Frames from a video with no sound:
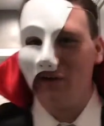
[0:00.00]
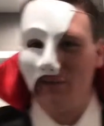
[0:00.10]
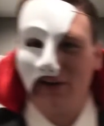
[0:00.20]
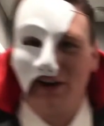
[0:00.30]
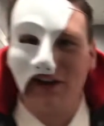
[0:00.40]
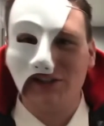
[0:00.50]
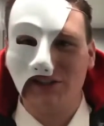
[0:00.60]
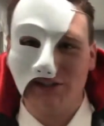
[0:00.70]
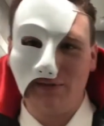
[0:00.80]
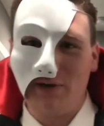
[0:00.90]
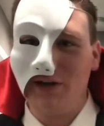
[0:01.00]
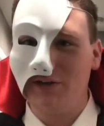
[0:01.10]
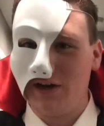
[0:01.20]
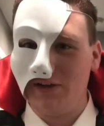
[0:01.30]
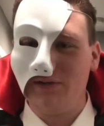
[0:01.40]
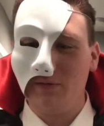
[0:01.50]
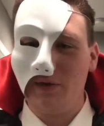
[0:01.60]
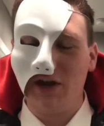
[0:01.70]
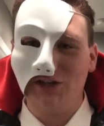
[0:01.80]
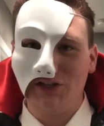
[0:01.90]
Oh my gosh, this is my
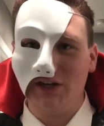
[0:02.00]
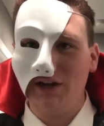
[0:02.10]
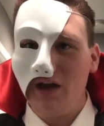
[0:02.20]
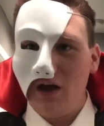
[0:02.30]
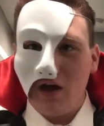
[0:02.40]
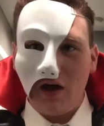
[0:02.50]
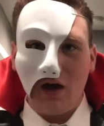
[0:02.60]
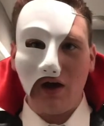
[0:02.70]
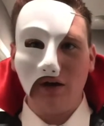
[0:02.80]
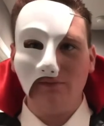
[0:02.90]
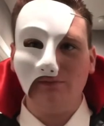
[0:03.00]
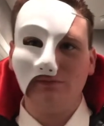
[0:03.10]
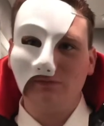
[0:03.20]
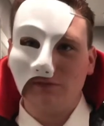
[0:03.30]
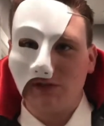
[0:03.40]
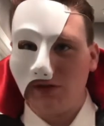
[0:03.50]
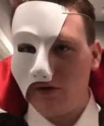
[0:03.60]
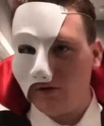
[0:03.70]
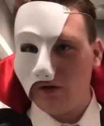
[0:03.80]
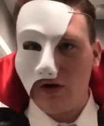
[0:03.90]
transformation.
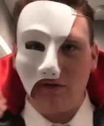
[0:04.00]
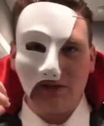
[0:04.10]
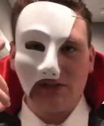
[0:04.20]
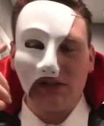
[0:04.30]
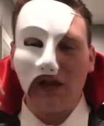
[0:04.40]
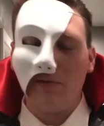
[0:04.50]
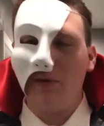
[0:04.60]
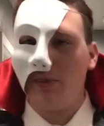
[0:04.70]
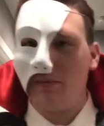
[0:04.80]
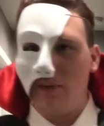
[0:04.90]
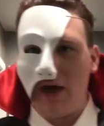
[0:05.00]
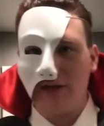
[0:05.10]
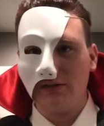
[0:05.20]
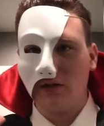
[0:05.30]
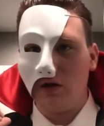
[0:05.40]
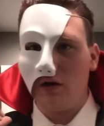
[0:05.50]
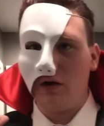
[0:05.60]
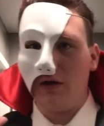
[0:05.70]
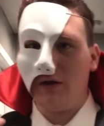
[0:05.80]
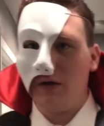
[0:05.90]
So obviously I put the mask
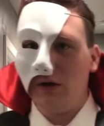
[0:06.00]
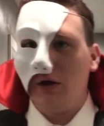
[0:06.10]
on.